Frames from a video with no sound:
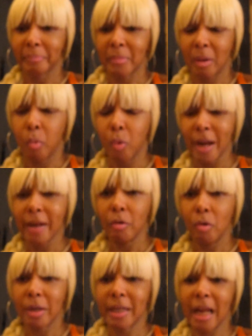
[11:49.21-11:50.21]
I went
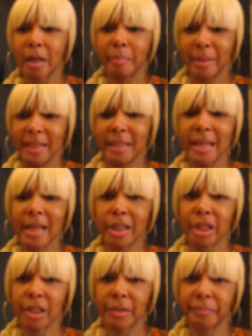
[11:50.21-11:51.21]
on down to Penn
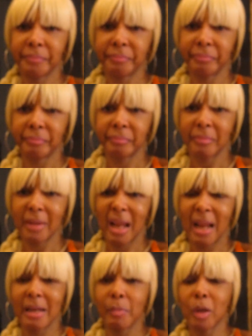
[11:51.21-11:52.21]
Station,
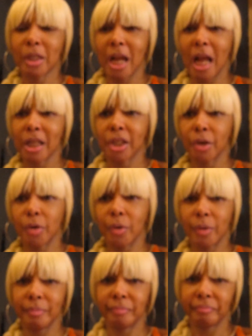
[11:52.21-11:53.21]
which I
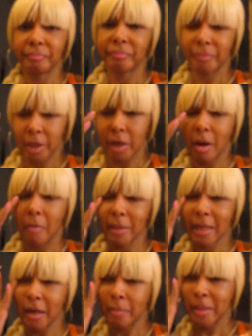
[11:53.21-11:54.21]
showed, you know, I
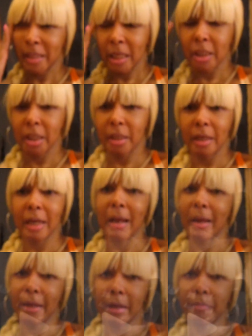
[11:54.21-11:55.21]
went down to Penn Station and
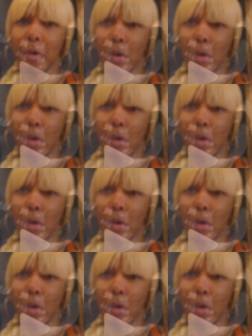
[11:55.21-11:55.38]
I ended up